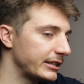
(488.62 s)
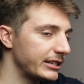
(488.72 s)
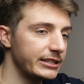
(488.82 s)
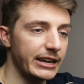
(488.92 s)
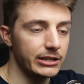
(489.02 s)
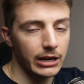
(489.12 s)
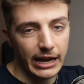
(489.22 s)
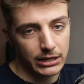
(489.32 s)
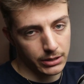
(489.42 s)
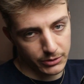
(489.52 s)
not hesitate to
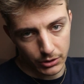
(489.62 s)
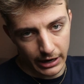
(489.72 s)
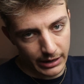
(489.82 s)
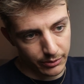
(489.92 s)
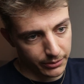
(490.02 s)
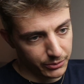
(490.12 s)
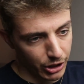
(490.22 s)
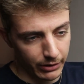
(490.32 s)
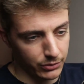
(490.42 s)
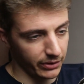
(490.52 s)
like, subscribe,
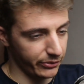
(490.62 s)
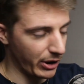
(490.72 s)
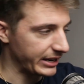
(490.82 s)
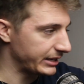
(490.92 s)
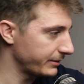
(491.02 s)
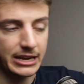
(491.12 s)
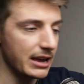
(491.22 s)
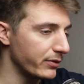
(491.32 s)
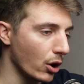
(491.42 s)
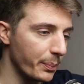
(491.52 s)
share it to a friend,
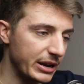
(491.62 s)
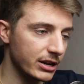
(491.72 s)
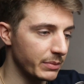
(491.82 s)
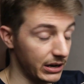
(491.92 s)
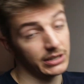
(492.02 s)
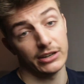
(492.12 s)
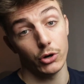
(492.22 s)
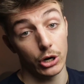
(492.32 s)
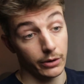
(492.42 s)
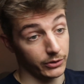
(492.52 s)
give your opinion because I
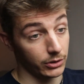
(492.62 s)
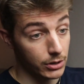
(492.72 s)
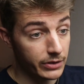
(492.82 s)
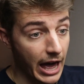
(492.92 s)
know you love to do